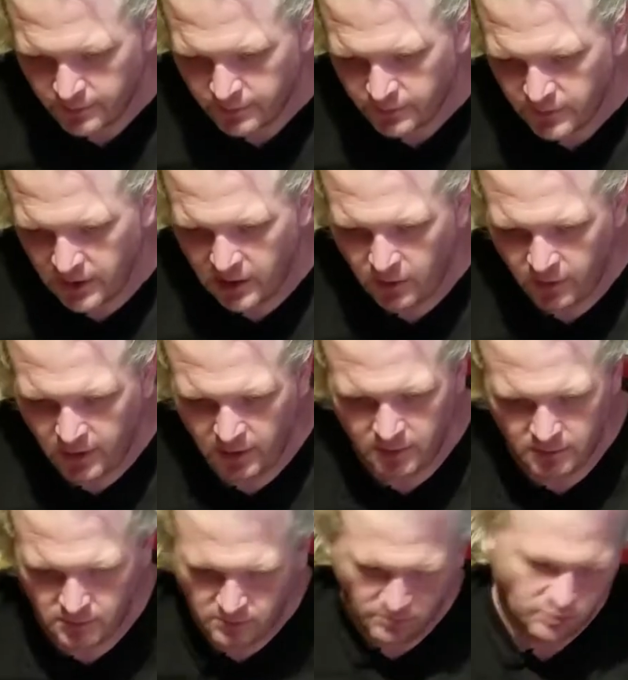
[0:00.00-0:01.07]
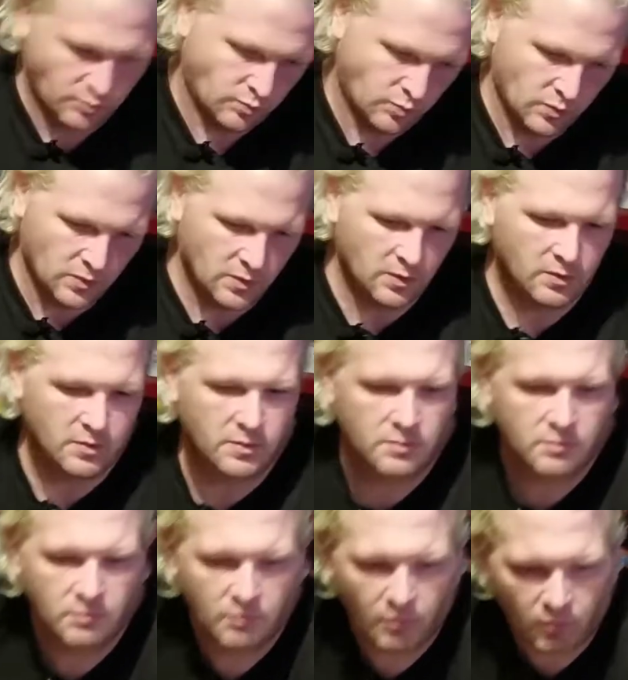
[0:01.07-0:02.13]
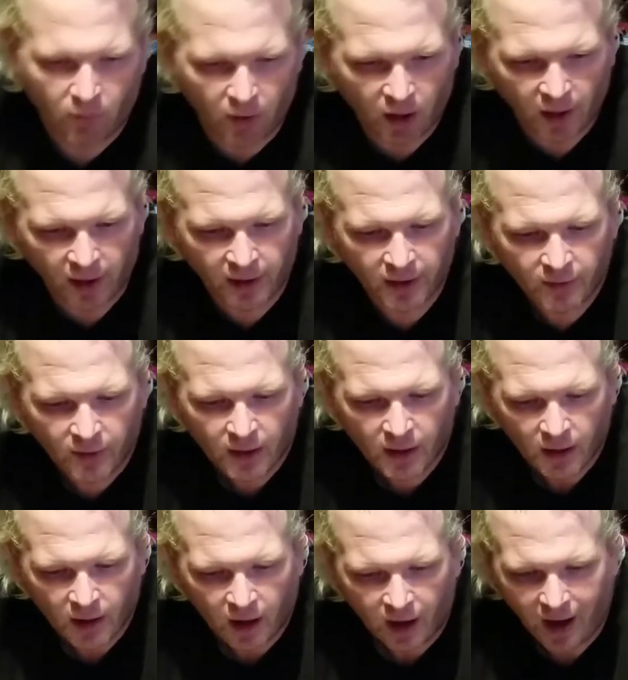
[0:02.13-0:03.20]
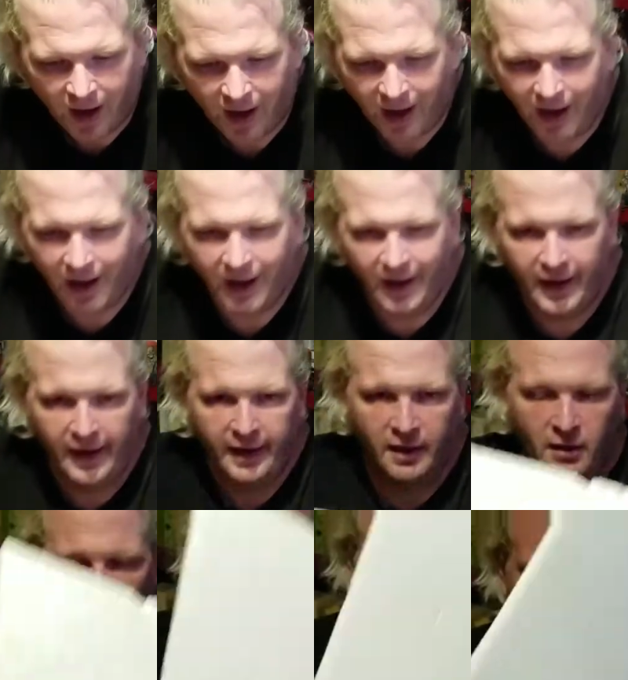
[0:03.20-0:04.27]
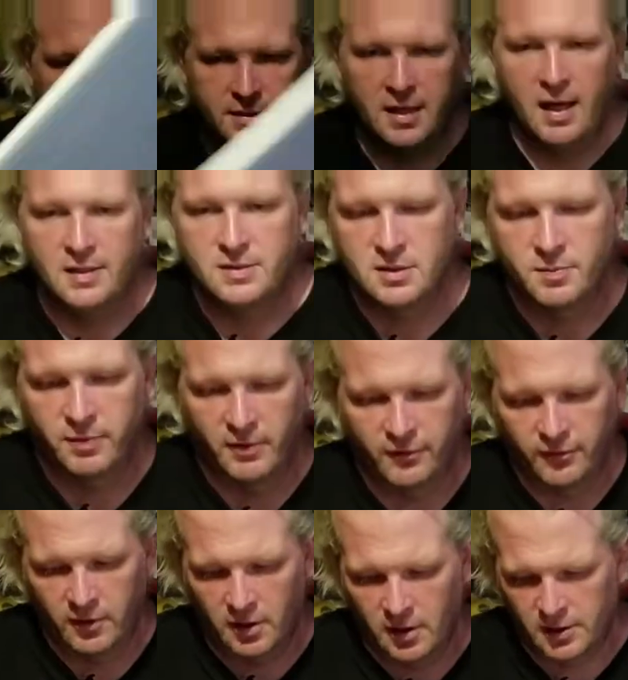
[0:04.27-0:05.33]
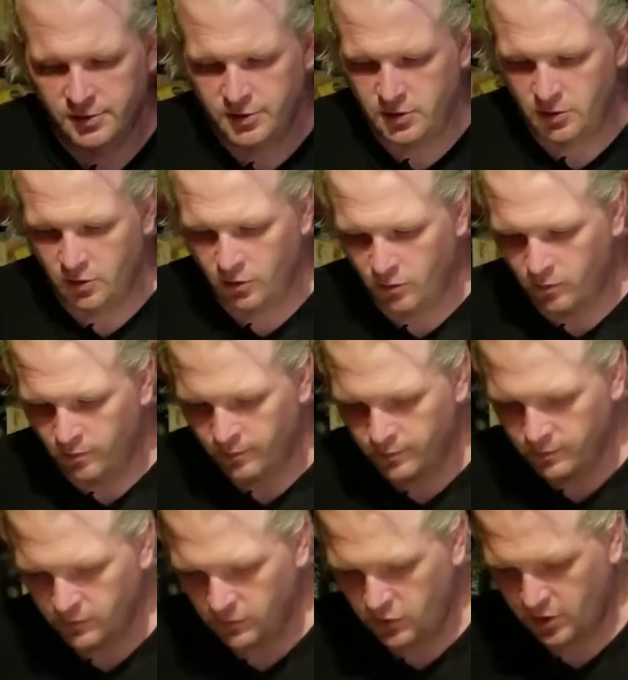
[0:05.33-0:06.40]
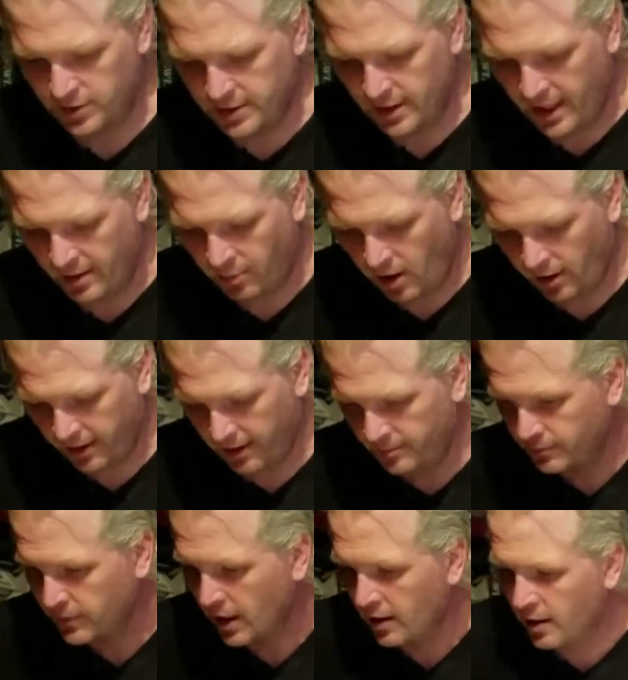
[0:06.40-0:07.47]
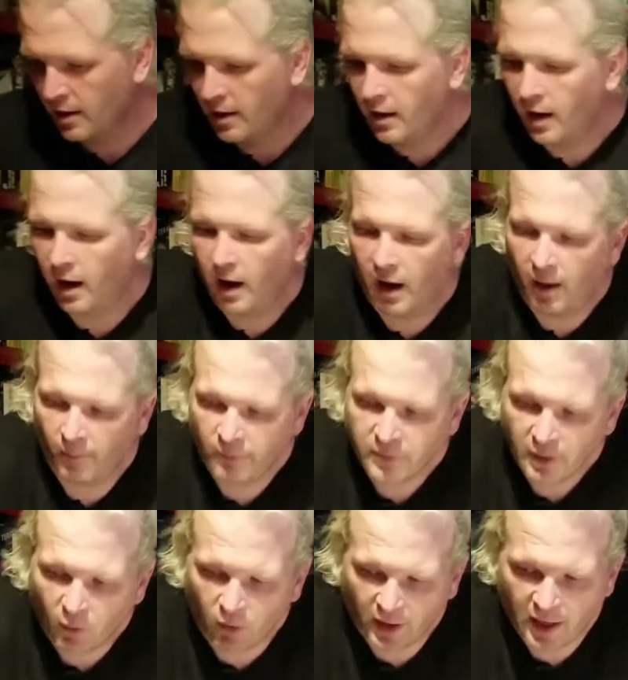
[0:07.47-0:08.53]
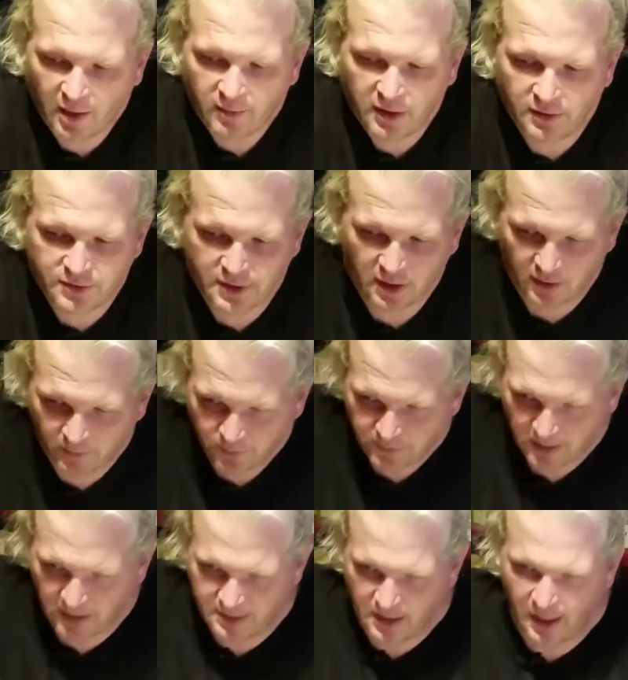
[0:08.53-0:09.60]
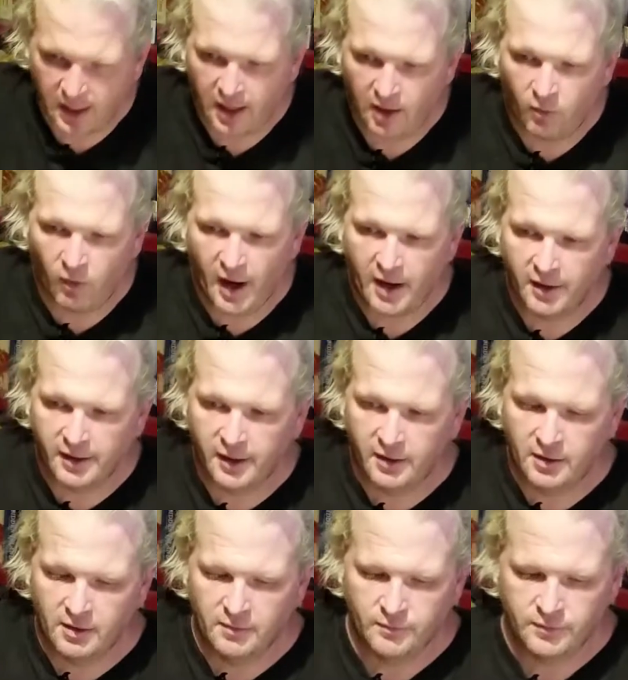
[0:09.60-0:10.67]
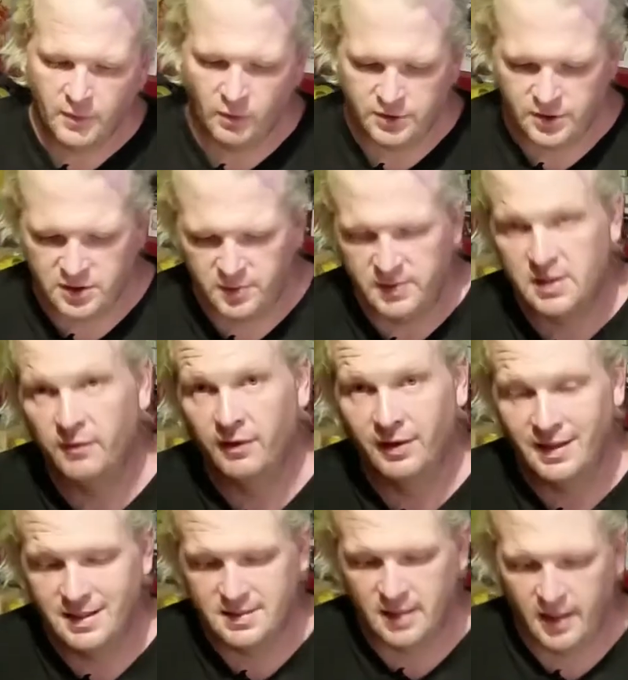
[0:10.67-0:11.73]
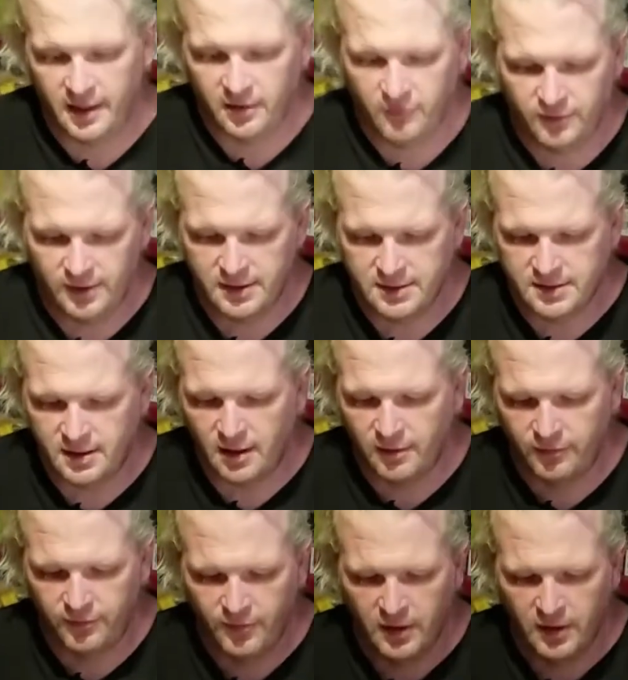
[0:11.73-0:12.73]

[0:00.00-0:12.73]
you can mark. I, in a lot of these cases, prefer to just eyeball it. What I'm using is a hot wire cutter, which is specifically designed for this stuff.